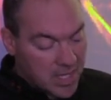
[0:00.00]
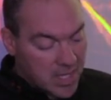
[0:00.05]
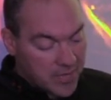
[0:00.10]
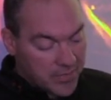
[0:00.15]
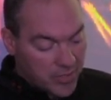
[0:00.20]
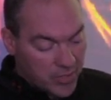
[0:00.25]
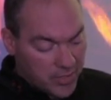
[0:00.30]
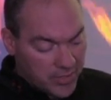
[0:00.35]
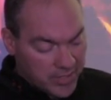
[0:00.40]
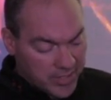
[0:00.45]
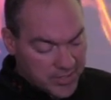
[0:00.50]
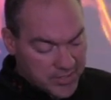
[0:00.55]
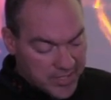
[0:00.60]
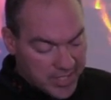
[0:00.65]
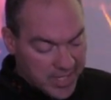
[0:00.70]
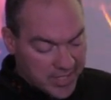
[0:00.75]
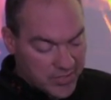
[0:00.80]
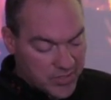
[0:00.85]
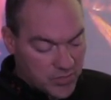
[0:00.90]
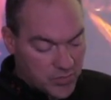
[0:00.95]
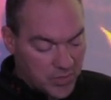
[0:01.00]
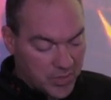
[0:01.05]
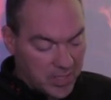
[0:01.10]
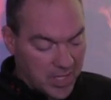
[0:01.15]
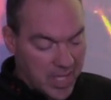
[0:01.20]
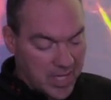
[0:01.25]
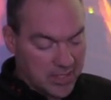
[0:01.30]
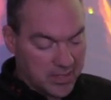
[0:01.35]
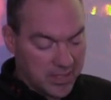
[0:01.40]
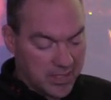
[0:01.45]
The earliest dances were
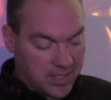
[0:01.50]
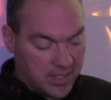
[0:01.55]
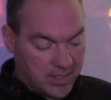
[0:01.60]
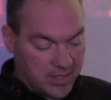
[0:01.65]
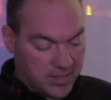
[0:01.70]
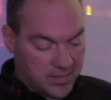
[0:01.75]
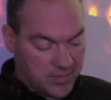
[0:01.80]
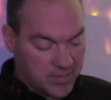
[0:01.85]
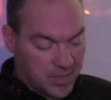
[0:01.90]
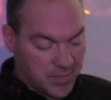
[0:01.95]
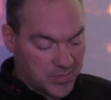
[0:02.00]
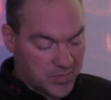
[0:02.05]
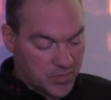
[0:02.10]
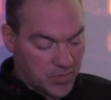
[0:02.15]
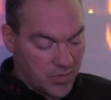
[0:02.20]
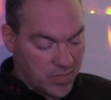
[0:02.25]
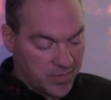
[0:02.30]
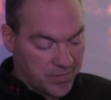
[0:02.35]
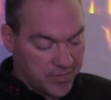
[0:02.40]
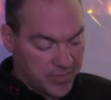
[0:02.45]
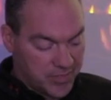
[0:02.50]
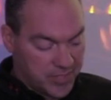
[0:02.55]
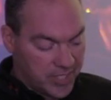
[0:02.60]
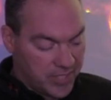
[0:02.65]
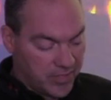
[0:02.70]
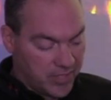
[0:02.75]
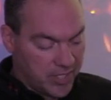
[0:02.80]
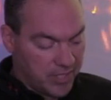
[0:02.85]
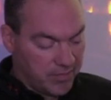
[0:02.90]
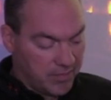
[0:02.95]
likely some sort of
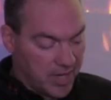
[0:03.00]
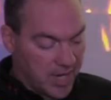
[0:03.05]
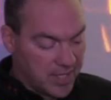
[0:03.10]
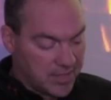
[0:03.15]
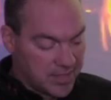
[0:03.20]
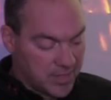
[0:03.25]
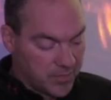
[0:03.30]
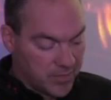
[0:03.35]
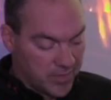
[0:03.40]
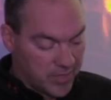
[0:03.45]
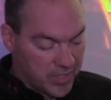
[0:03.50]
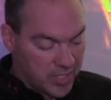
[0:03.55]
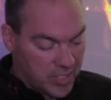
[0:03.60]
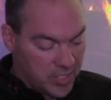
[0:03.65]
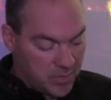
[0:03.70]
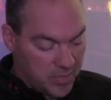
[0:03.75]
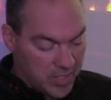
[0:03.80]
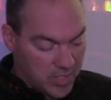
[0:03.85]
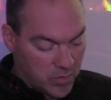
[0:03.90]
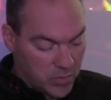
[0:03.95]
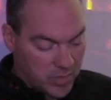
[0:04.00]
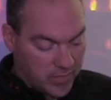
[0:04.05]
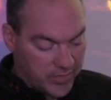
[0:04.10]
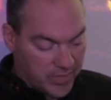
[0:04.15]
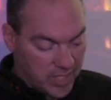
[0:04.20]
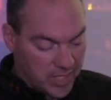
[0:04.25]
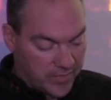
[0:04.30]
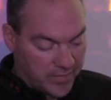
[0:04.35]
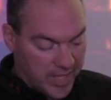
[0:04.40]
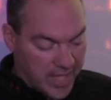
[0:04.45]
fertility rites and were the human
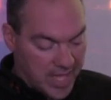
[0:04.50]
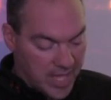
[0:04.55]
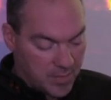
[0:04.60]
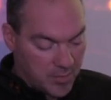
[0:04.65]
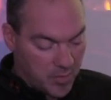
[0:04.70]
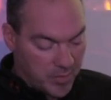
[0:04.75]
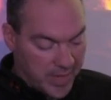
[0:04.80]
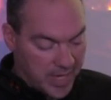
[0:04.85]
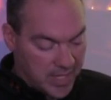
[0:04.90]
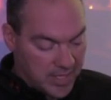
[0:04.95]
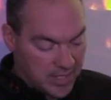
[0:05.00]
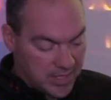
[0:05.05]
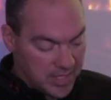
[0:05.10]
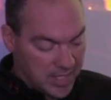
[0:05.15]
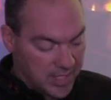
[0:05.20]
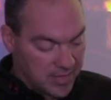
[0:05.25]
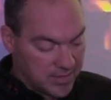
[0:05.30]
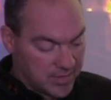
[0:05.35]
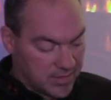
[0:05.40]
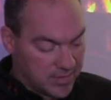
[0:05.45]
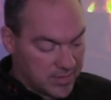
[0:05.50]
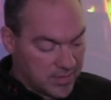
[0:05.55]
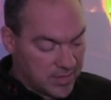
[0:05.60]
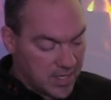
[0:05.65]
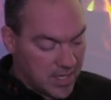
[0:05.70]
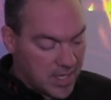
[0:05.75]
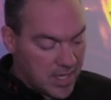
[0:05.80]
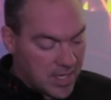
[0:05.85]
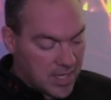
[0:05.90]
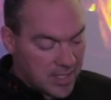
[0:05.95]
equivalent of animal mating dances.
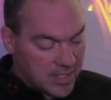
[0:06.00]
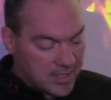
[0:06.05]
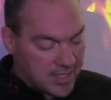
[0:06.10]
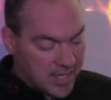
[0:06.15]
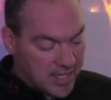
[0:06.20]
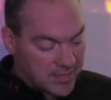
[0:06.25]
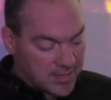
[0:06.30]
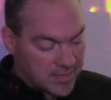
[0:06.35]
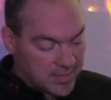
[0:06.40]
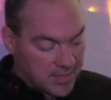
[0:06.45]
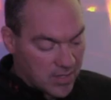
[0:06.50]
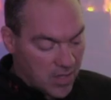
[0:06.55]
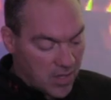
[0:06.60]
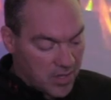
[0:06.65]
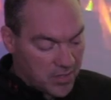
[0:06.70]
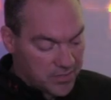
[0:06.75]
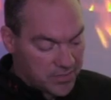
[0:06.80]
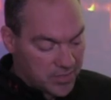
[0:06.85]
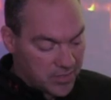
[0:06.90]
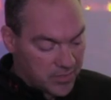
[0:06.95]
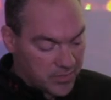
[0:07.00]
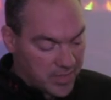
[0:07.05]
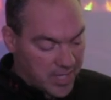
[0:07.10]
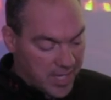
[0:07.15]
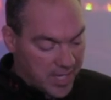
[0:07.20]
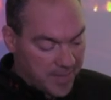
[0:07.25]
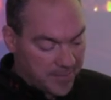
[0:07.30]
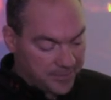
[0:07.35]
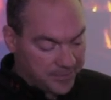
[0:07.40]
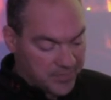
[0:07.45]
Dances also
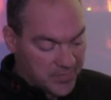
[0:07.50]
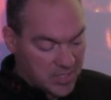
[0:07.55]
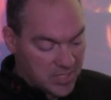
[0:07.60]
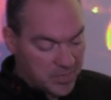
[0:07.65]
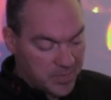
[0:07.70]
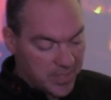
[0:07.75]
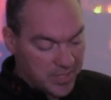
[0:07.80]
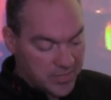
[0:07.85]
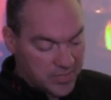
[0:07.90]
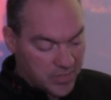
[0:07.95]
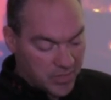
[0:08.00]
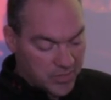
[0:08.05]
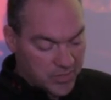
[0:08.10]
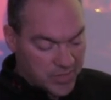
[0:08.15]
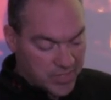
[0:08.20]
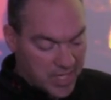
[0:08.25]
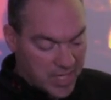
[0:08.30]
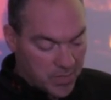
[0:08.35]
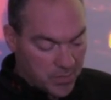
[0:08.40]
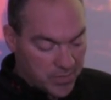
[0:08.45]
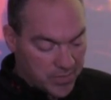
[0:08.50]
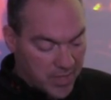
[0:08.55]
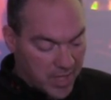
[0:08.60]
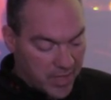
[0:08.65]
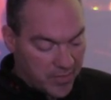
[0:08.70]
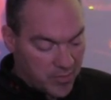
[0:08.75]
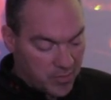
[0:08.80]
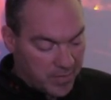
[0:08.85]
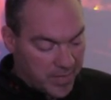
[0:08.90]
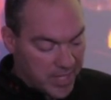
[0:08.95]
came to be associated with
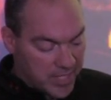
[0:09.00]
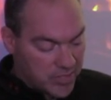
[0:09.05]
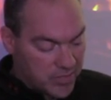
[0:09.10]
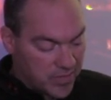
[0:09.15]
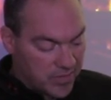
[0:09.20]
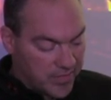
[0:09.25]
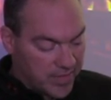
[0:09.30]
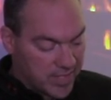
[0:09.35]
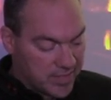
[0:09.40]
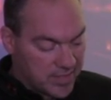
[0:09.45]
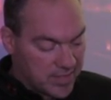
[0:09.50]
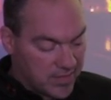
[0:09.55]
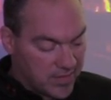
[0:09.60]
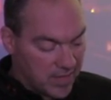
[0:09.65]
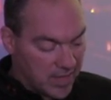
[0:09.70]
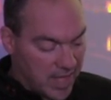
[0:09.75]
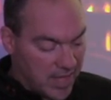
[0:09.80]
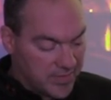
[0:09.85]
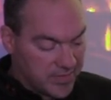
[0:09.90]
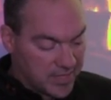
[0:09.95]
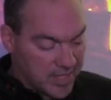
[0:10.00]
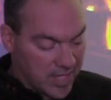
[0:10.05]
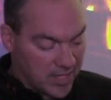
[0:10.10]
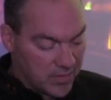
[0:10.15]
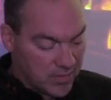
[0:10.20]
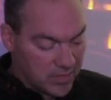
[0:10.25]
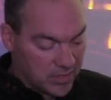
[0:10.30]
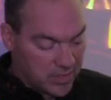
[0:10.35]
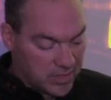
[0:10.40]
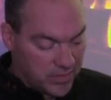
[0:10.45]
other major events in the life
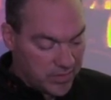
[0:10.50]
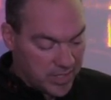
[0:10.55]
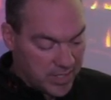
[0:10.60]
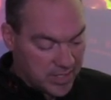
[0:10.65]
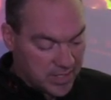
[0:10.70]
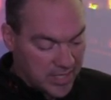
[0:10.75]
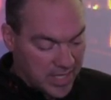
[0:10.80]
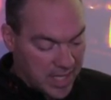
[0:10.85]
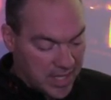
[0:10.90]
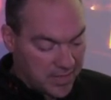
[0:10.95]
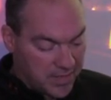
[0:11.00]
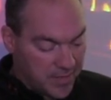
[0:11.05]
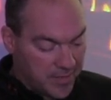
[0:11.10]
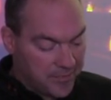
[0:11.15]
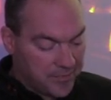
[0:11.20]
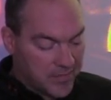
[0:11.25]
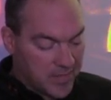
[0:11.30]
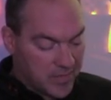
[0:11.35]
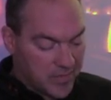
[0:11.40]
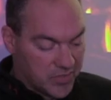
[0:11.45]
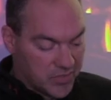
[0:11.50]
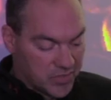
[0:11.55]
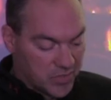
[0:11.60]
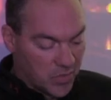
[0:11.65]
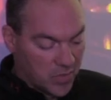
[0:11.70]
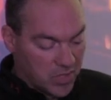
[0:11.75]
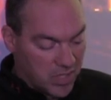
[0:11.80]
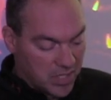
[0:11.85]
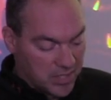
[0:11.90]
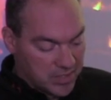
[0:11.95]
cycle, including death, the
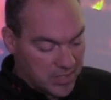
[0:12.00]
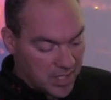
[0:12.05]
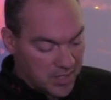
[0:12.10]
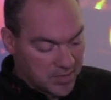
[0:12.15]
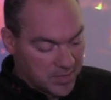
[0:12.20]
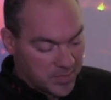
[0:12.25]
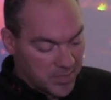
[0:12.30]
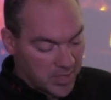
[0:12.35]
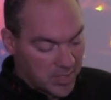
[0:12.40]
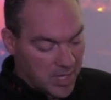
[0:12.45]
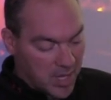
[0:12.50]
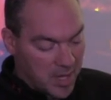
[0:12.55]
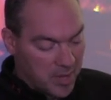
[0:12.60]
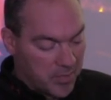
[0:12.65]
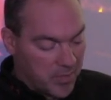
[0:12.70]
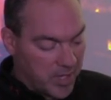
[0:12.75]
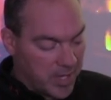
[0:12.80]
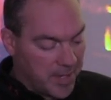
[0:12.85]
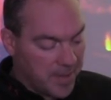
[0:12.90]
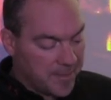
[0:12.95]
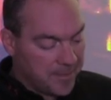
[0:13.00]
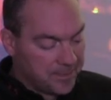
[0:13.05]
so-called danse macabre.